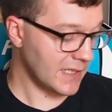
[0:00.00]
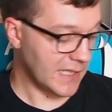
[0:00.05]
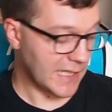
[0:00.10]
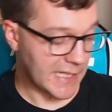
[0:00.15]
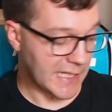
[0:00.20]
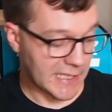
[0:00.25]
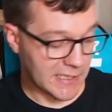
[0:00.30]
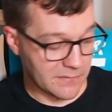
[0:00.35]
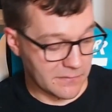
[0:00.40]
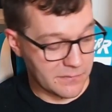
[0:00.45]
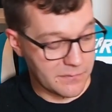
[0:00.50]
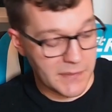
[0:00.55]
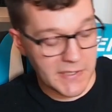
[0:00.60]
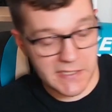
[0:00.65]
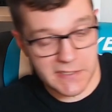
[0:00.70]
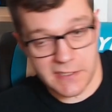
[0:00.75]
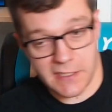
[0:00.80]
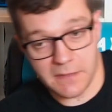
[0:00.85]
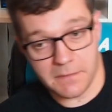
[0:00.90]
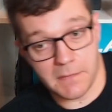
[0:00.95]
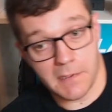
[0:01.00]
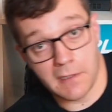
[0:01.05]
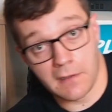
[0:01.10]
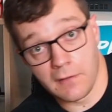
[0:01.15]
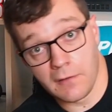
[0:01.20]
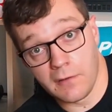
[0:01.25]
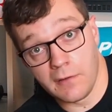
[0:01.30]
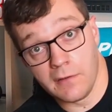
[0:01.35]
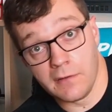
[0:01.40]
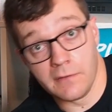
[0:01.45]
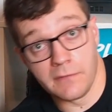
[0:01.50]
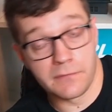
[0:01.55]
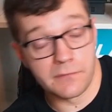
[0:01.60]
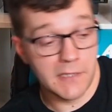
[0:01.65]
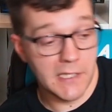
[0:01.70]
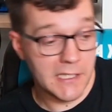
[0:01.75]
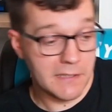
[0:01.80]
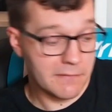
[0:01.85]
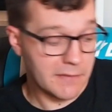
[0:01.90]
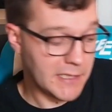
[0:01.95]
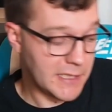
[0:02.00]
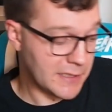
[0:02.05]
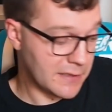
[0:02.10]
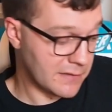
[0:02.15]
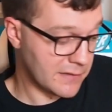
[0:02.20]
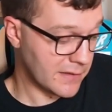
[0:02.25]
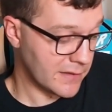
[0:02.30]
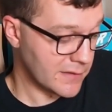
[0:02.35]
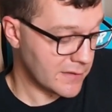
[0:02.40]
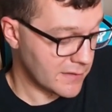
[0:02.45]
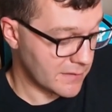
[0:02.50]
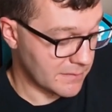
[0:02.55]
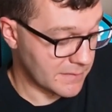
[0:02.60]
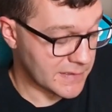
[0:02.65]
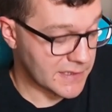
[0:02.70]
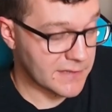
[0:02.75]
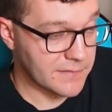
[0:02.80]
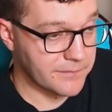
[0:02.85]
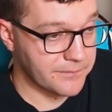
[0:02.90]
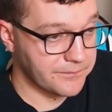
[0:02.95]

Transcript: and picked up a lot of really good items.